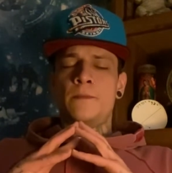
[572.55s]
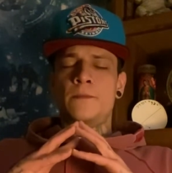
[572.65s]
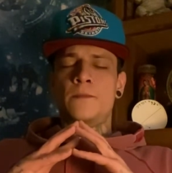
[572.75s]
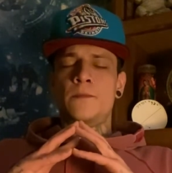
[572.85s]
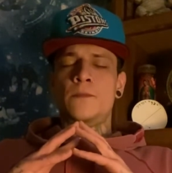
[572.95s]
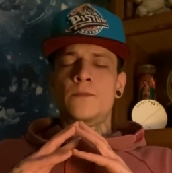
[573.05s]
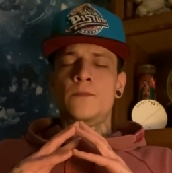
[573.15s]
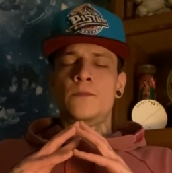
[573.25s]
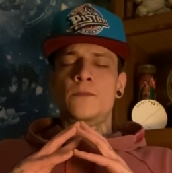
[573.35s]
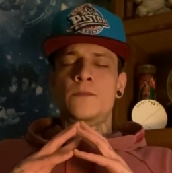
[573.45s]

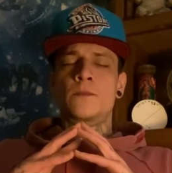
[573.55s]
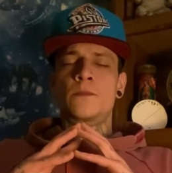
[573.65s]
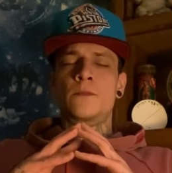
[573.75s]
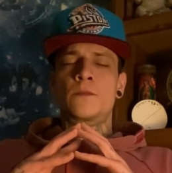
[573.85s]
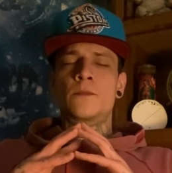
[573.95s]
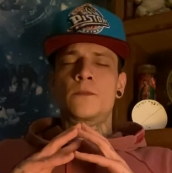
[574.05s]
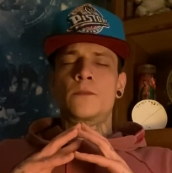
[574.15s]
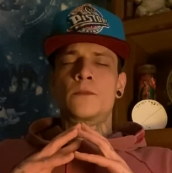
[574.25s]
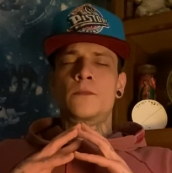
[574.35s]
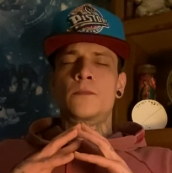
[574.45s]
[no speech]